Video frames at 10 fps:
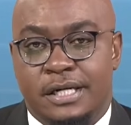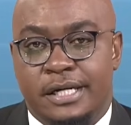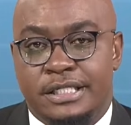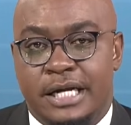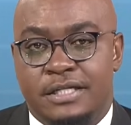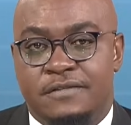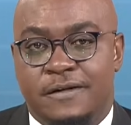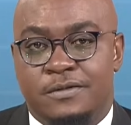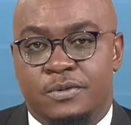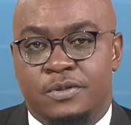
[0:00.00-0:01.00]
Chinese
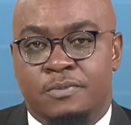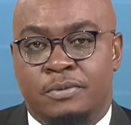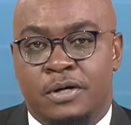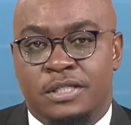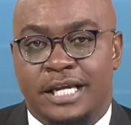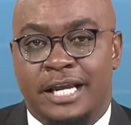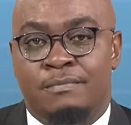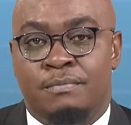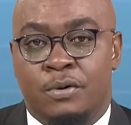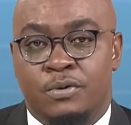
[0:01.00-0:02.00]
vessels blocked a
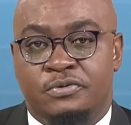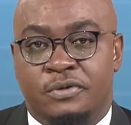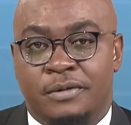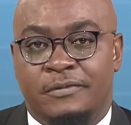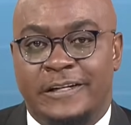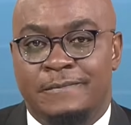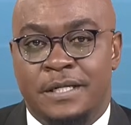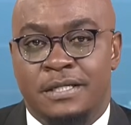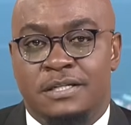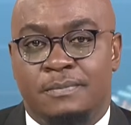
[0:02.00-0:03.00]
boat from the
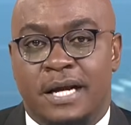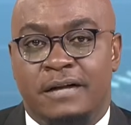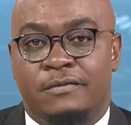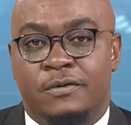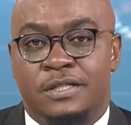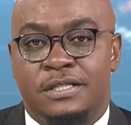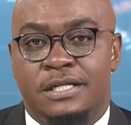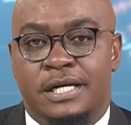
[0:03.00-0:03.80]
Philippines supplying forces.